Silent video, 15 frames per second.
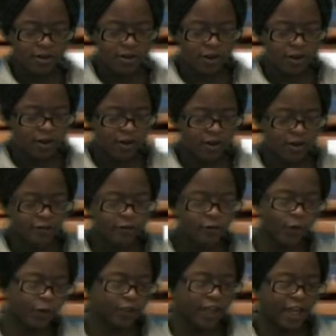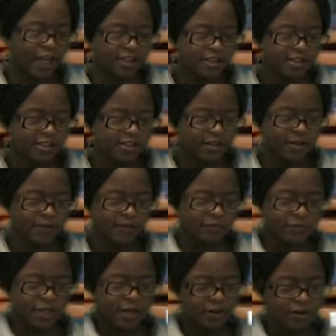on four legs.
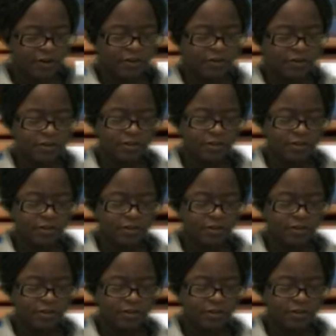Now,